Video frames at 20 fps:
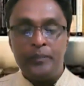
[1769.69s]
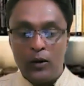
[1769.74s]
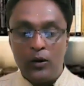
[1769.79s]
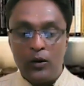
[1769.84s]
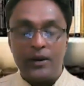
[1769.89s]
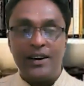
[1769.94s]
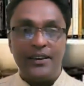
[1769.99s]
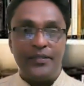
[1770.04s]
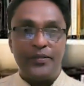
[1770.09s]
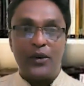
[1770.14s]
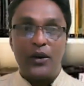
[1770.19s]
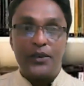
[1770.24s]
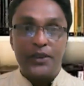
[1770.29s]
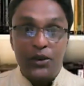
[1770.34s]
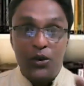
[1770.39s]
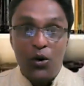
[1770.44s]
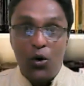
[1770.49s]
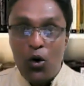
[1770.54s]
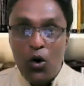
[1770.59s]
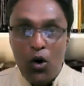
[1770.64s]
Okay, not
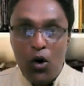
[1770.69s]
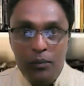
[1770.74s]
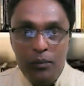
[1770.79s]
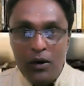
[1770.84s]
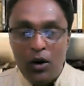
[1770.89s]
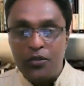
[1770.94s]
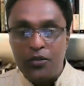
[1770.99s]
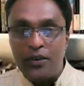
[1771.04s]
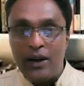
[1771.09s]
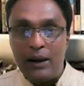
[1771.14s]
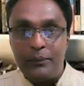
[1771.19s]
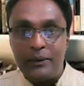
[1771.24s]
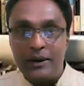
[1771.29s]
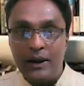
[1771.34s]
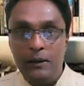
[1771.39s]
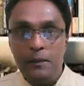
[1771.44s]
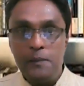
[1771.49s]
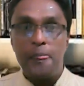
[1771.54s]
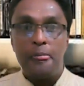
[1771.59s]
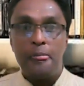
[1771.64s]
in home or
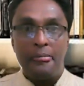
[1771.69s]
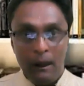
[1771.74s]
family,